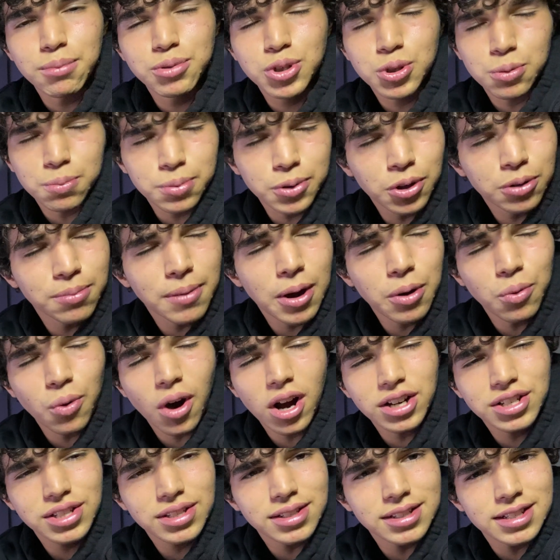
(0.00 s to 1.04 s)
to build my
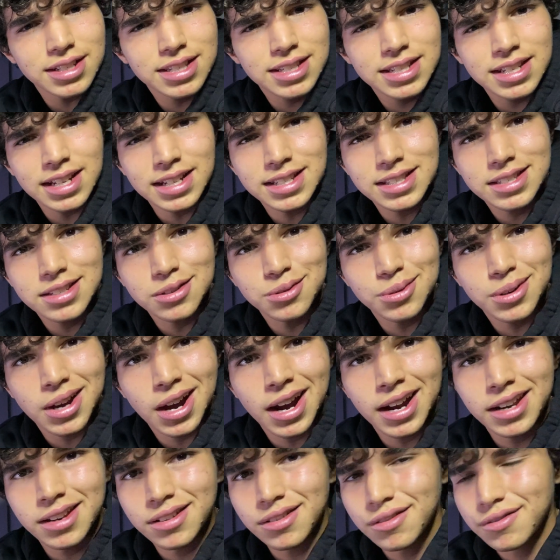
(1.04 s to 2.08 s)
watch list and to
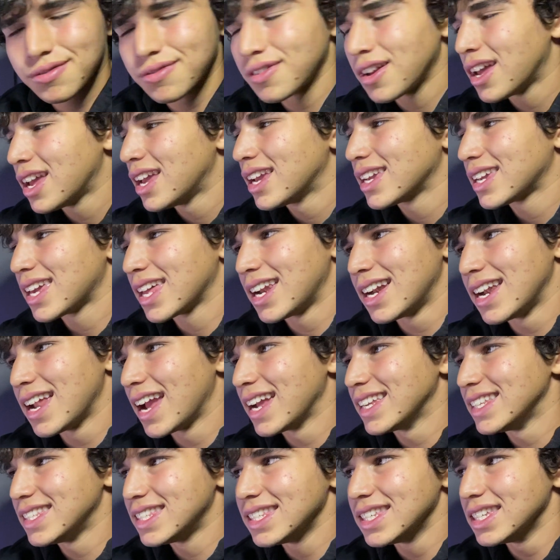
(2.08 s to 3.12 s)
kind of get an
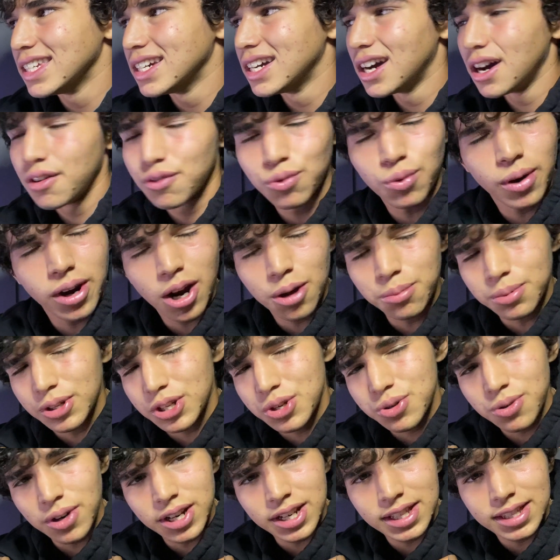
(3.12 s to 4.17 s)
idea of what I'll be
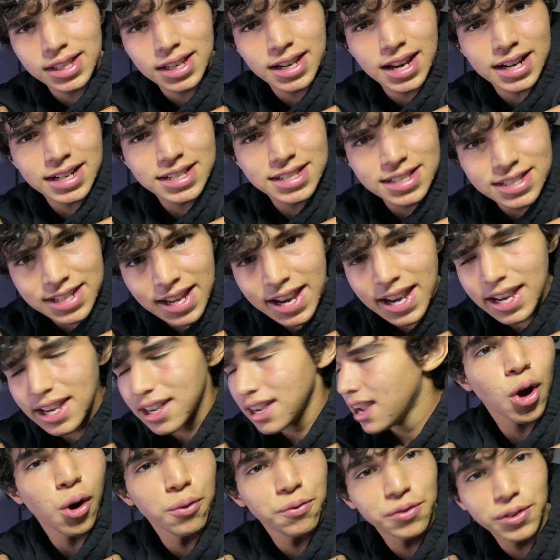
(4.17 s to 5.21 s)
trading the next day.
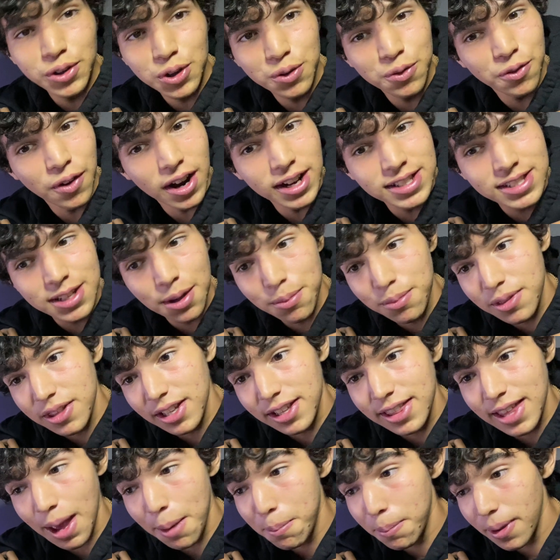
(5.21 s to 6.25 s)
Hopefully you find
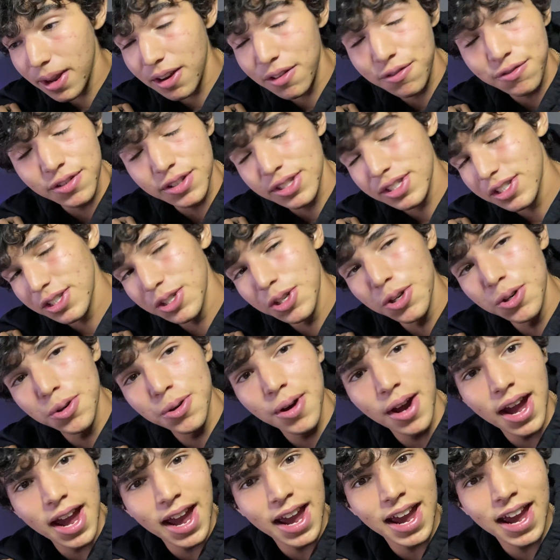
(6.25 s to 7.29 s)
something that benefits
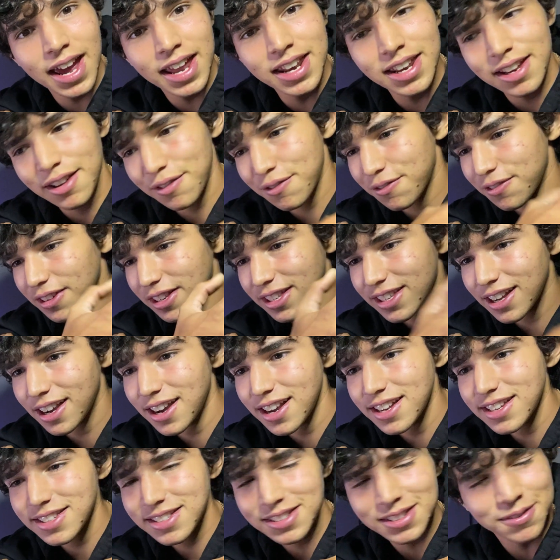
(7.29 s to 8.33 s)
you, and if it
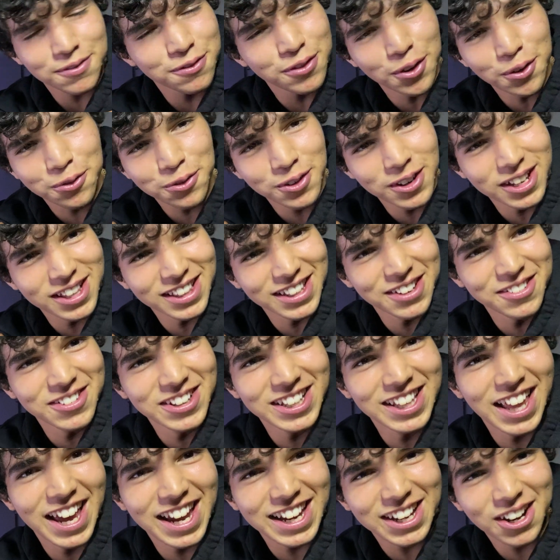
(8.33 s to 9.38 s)
does, feel free to leave a
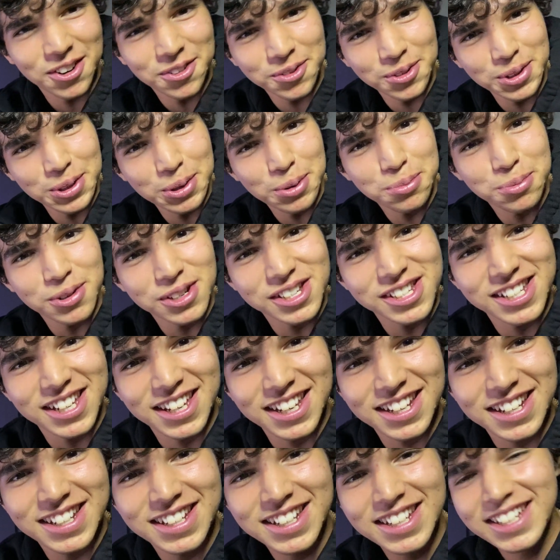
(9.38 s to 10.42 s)
like. I'll really
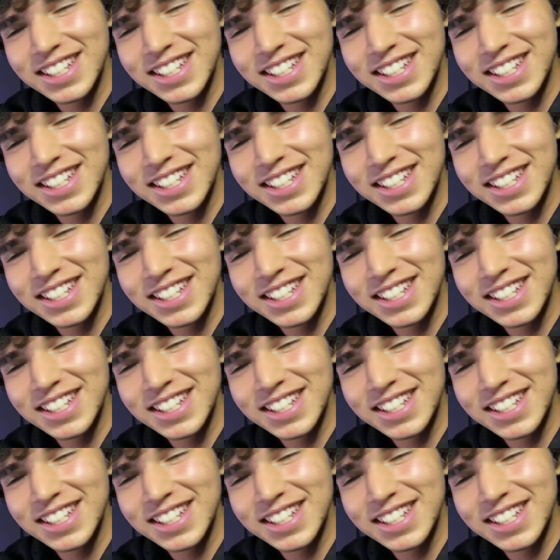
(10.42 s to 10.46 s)
appreciate it.